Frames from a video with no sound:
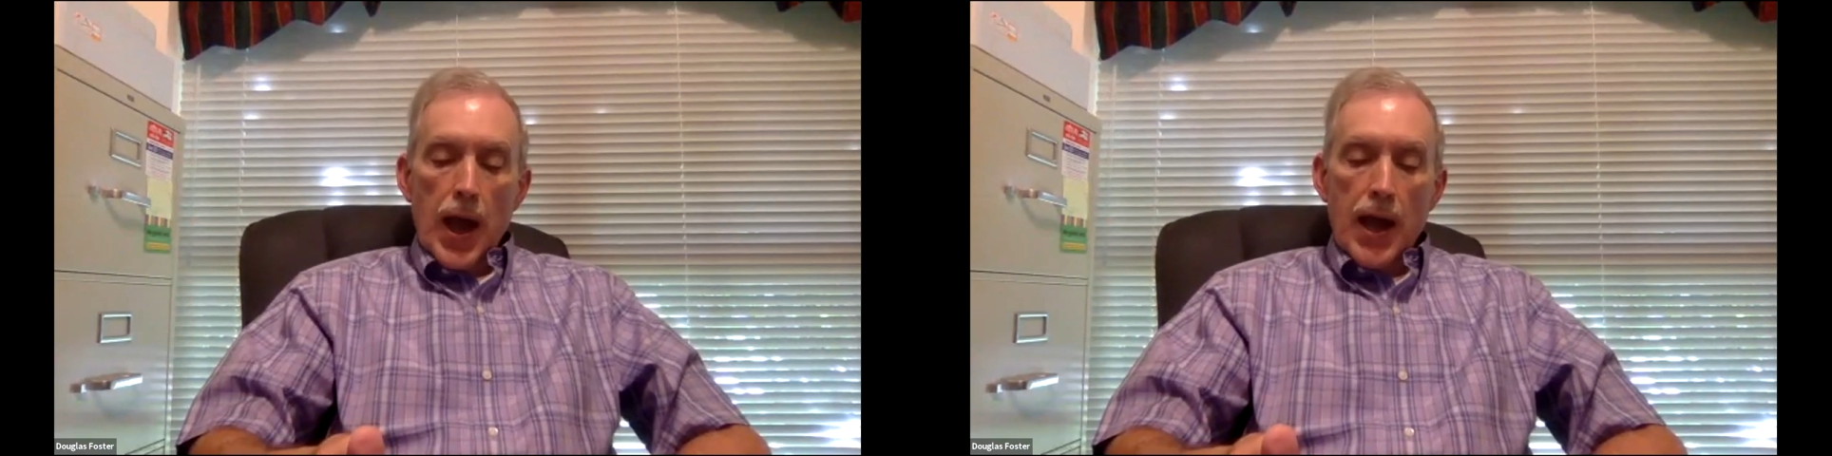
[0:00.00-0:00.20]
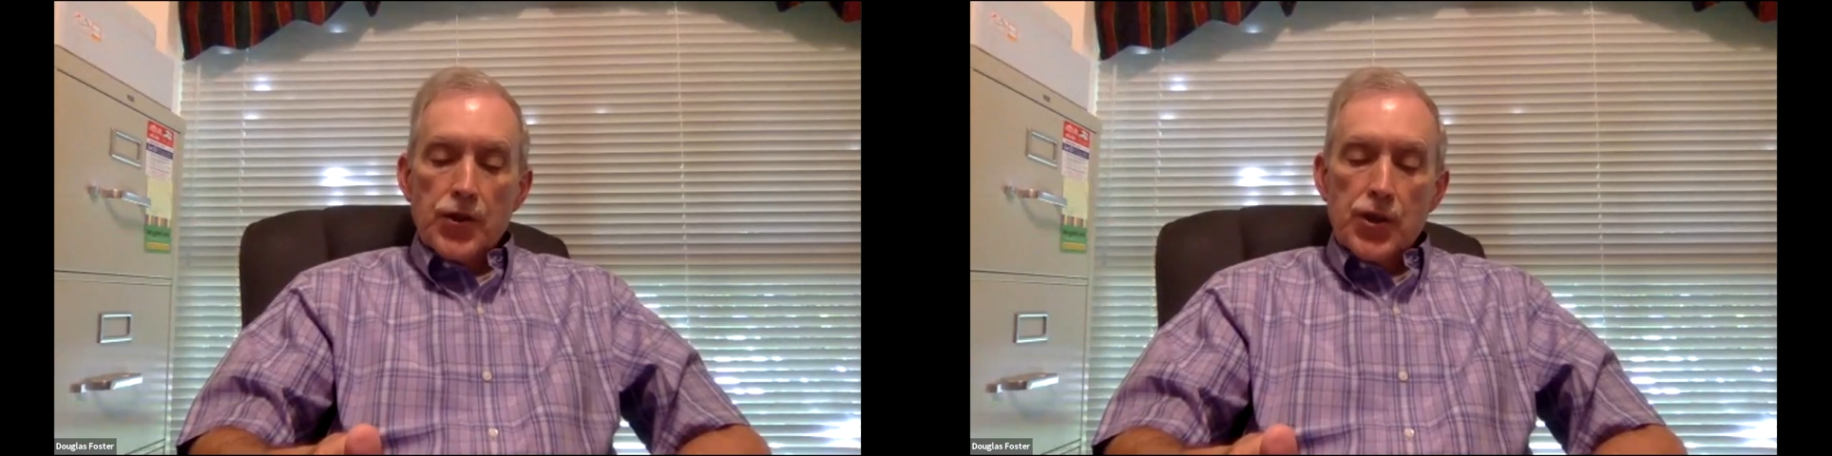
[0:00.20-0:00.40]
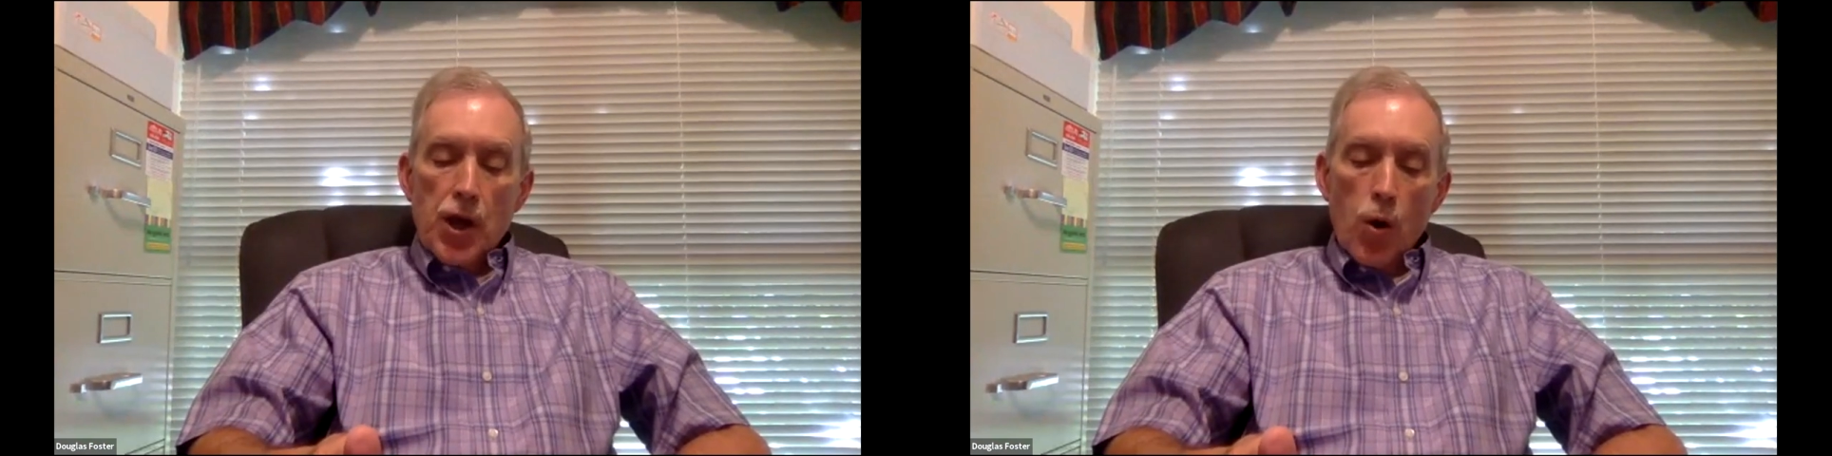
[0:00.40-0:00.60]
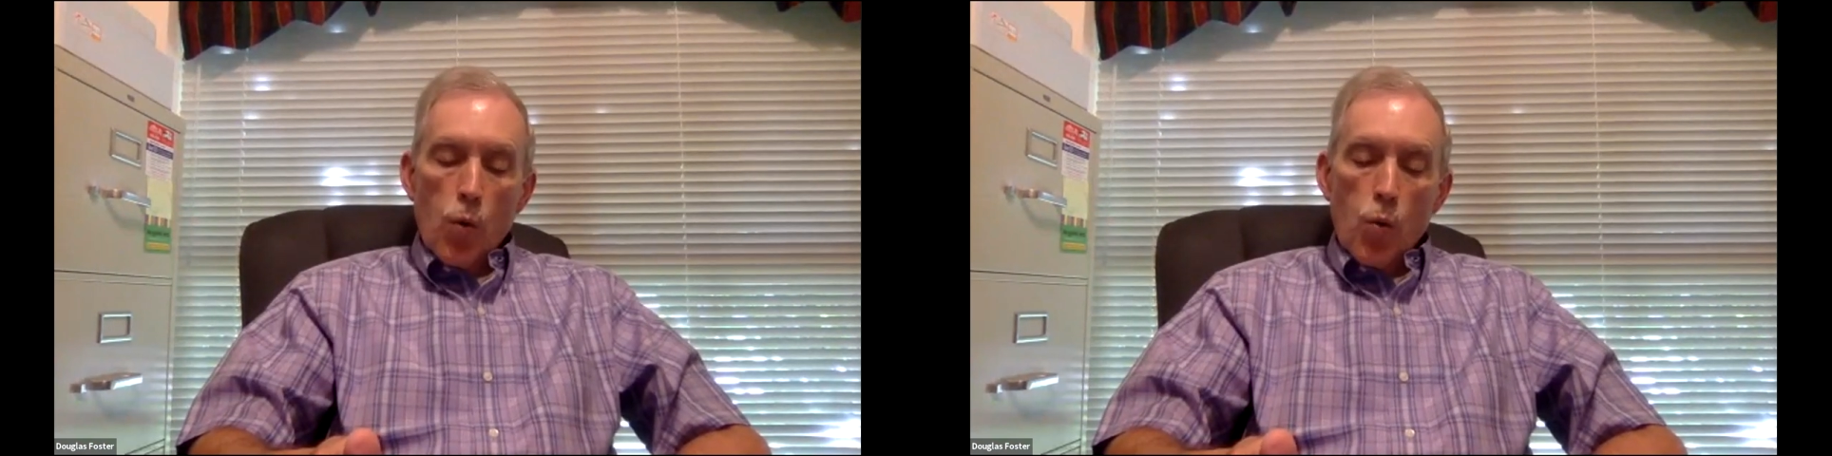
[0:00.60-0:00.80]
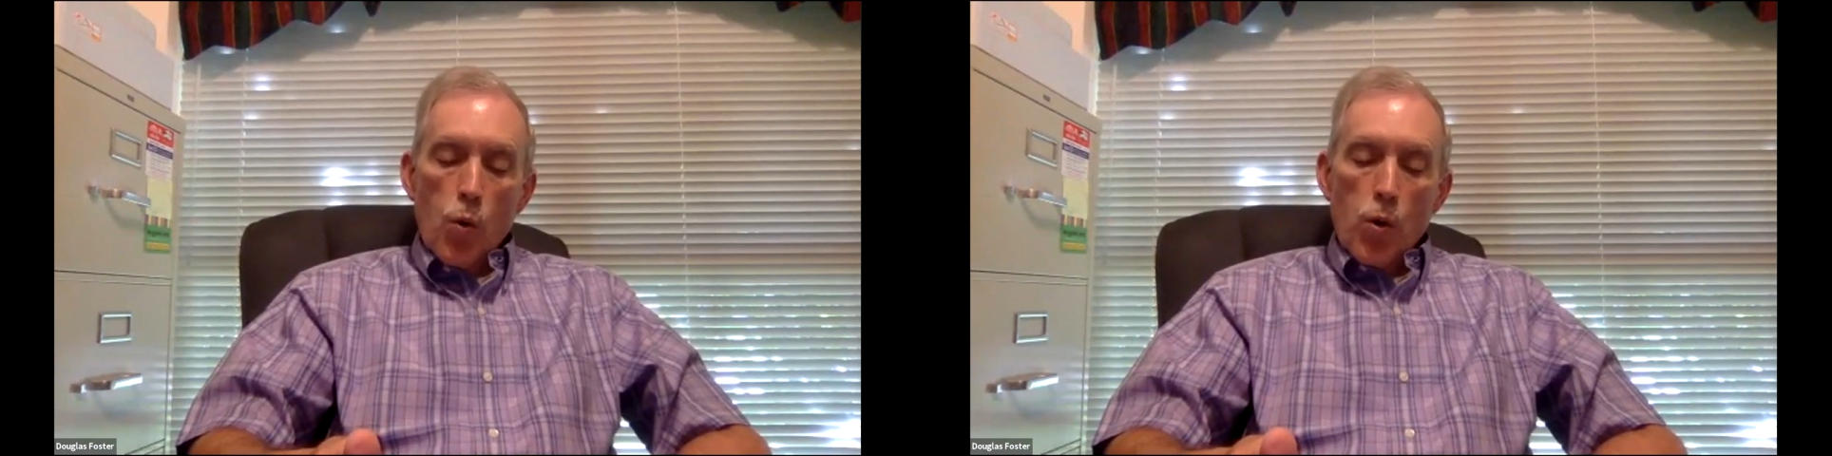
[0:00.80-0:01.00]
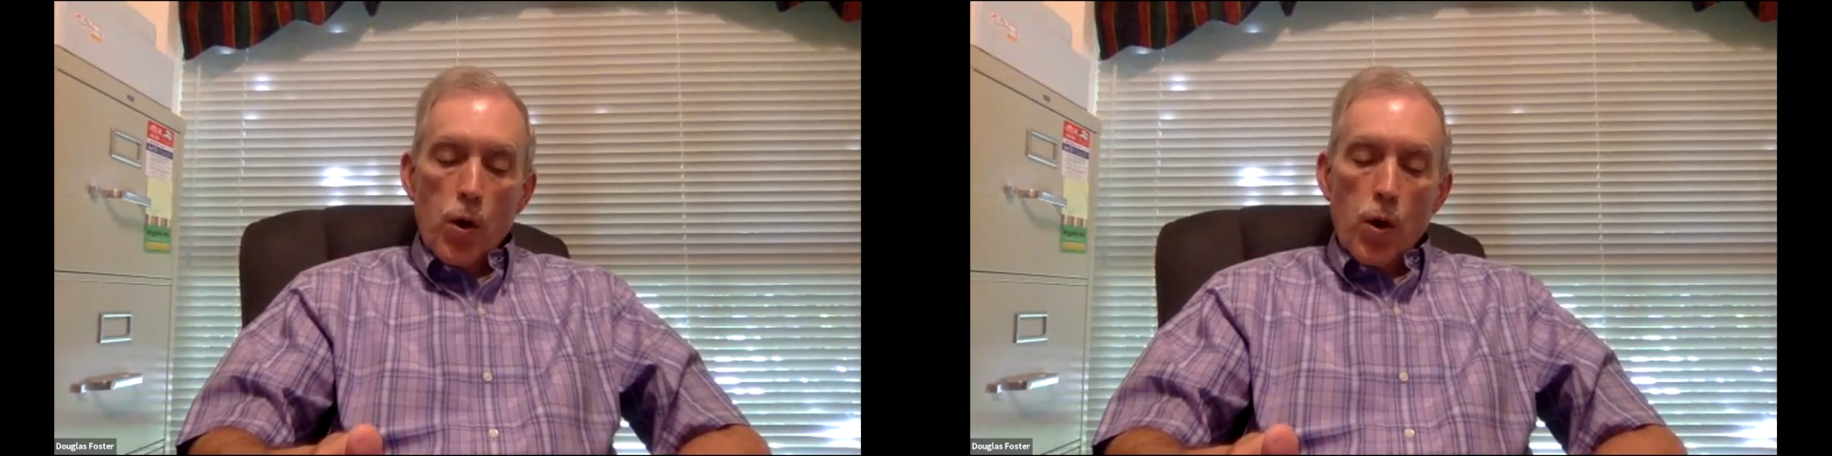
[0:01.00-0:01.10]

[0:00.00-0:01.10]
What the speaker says: And so